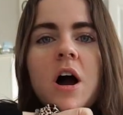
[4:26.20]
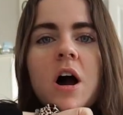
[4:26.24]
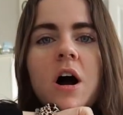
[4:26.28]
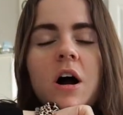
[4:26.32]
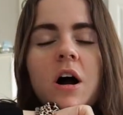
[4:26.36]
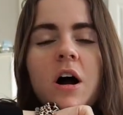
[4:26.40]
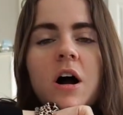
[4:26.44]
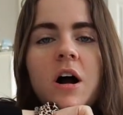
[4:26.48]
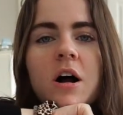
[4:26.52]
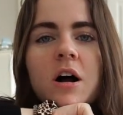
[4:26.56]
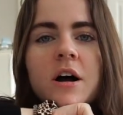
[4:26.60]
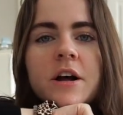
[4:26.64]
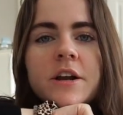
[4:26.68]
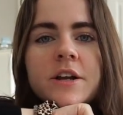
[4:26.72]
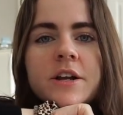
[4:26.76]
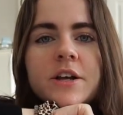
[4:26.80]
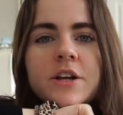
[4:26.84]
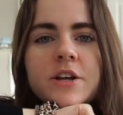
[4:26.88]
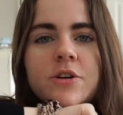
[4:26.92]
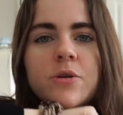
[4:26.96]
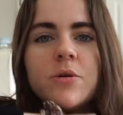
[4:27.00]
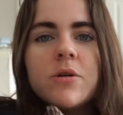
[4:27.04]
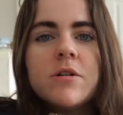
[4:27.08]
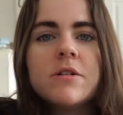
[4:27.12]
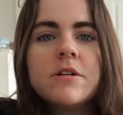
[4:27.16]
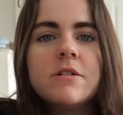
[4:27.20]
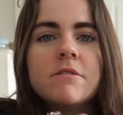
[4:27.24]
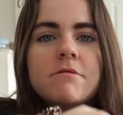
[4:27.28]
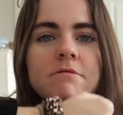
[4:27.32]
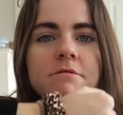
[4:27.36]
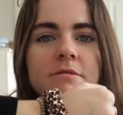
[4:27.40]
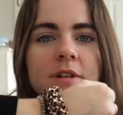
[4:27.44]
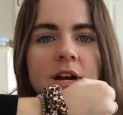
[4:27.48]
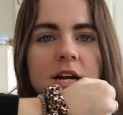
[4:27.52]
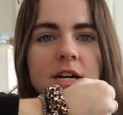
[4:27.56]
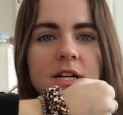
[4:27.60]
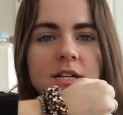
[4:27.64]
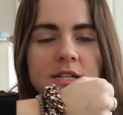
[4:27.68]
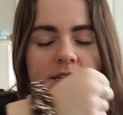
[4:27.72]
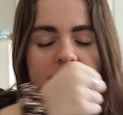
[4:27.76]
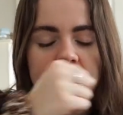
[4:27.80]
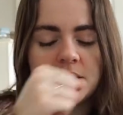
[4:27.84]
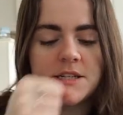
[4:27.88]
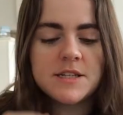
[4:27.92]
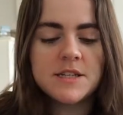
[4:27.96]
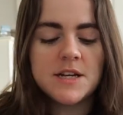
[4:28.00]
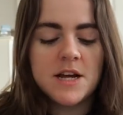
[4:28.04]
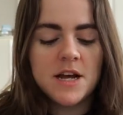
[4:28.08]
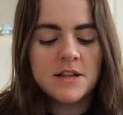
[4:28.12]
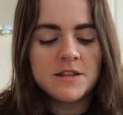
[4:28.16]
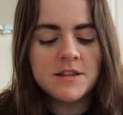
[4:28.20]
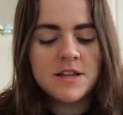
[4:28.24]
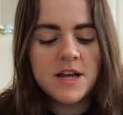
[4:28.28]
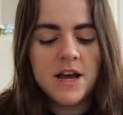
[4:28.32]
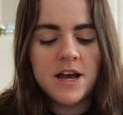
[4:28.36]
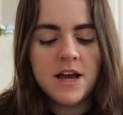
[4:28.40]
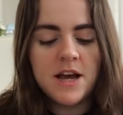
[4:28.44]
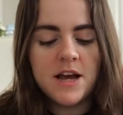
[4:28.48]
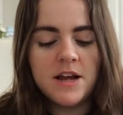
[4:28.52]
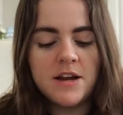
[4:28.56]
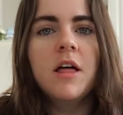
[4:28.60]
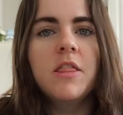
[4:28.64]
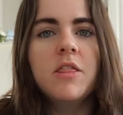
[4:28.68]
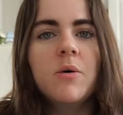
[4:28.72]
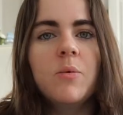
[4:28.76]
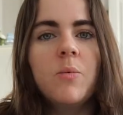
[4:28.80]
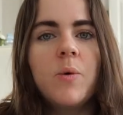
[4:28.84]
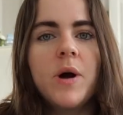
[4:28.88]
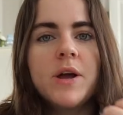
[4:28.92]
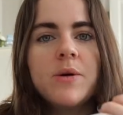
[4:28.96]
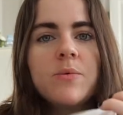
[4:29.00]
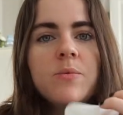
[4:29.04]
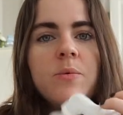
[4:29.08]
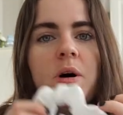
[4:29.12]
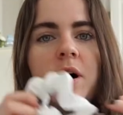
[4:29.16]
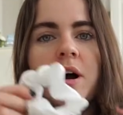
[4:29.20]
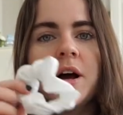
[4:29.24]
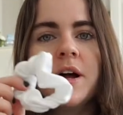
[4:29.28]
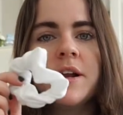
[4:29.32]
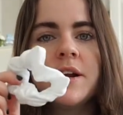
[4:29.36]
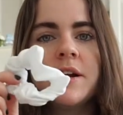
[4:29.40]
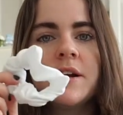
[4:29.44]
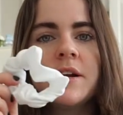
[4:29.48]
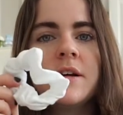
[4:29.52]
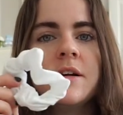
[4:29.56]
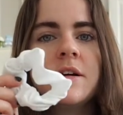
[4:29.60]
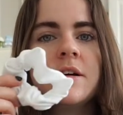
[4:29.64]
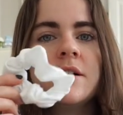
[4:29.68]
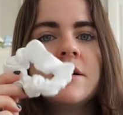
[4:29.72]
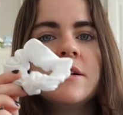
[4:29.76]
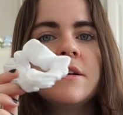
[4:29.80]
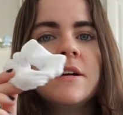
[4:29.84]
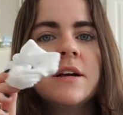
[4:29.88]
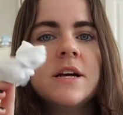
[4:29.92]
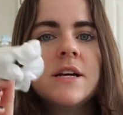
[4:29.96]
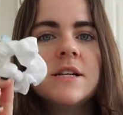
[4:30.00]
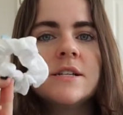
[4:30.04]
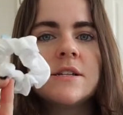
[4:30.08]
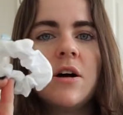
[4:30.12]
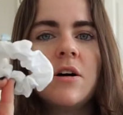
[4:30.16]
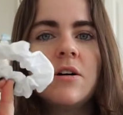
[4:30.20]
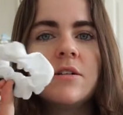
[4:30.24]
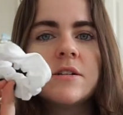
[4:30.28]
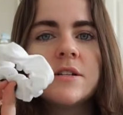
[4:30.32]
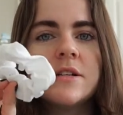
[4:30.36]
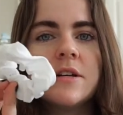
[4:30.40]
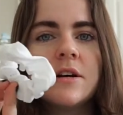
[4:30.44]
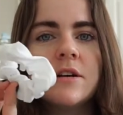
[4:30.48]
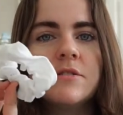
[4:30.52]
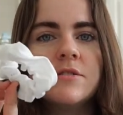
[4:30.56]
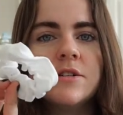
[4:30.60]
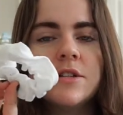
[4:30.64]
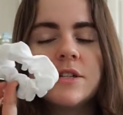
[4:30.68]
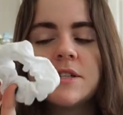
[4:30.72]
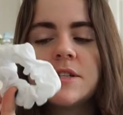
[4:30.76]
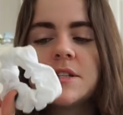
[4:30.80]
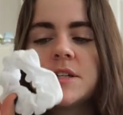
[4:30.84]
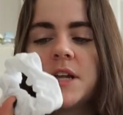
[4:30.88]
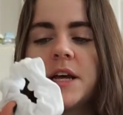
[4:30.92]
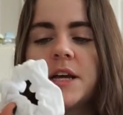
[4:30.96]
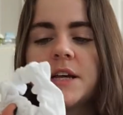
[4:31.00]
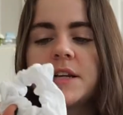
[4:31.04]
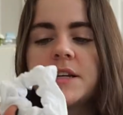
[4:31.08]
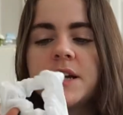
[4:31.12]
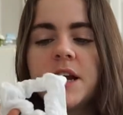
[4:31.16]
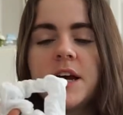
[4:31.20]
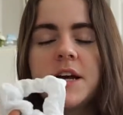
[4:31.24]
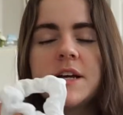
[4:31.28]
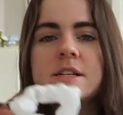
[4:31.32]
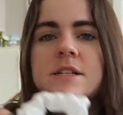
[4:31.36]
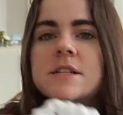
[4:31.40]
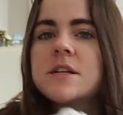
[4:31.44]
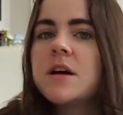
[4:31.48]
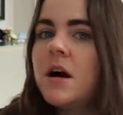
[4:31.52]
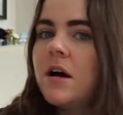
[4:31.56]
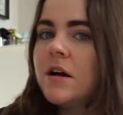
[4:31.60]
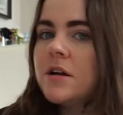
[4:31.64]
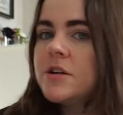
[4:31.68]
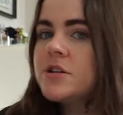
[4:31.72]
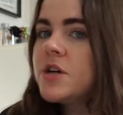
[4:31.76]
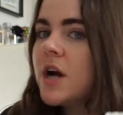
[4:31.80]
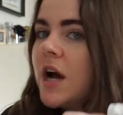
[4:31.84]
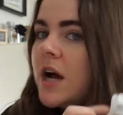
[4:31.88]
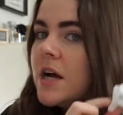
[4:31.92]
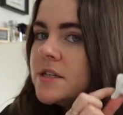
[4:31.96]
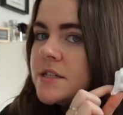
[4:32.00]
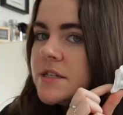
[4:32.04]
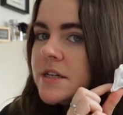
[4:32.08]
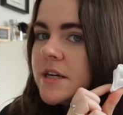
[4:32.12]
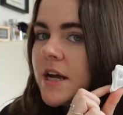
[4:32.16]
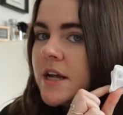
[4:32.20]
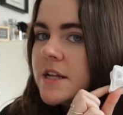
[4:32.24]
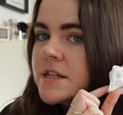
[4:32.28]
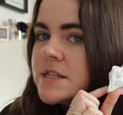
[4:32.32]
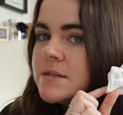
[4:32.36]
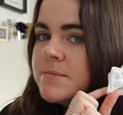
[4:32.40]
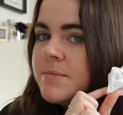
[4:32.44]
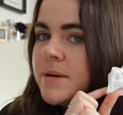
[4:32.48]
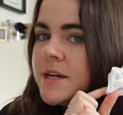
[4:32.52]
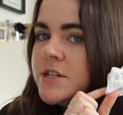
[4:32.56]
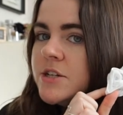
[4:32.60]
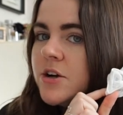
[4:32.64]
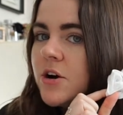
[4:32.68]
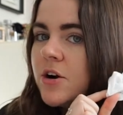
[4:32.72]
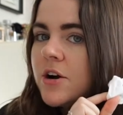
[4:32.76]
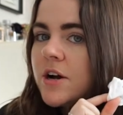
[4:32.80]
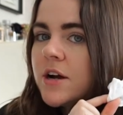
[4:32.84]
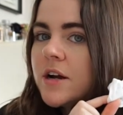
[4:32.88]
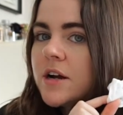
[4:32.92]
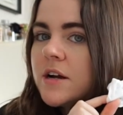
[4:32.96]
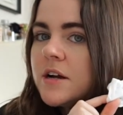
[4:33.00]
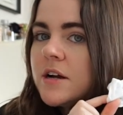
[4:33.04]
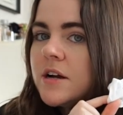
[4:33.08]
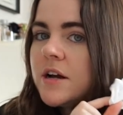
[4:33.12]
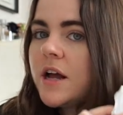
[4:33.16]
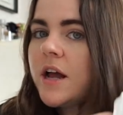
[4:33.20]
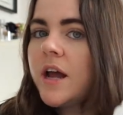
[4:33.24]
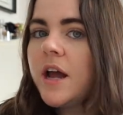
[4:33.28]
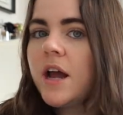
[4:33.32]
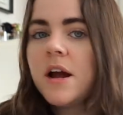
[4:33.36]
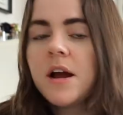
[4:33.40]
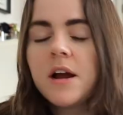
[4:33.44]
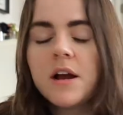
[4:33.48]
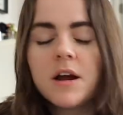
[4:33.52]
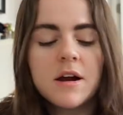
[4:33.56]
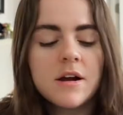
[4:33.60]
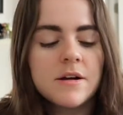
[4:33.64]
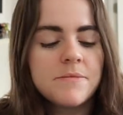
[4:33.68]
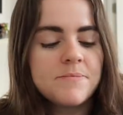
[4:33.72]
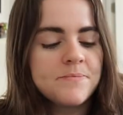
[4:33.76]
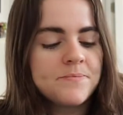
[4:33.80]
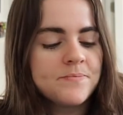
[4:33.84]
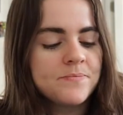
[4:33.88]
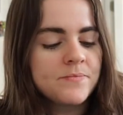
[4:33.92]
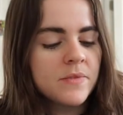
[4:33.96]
on your wrist. And then the white one is also just like nice contrast against my dark hair.